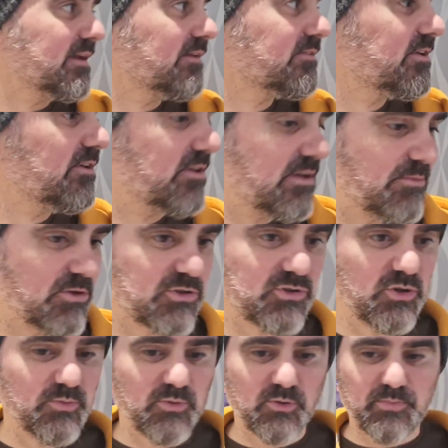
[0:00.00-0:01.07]
Now, did I get my
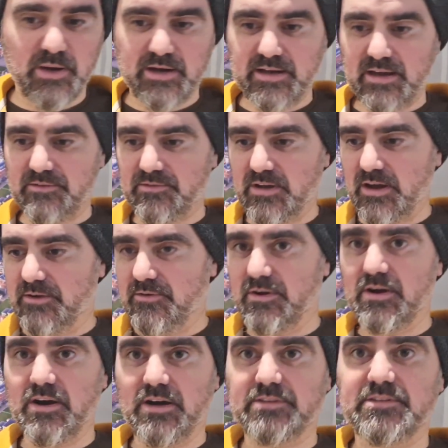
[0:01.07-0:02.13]
chalkboard paint out? No,
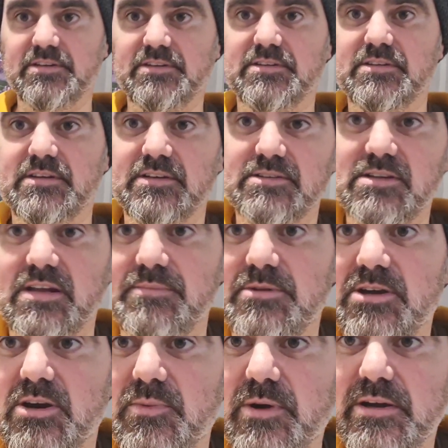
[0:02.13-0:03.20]
I didn't. So let
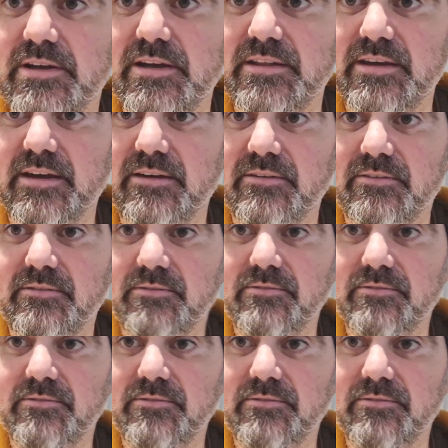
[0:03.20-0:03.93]
me go away and get that.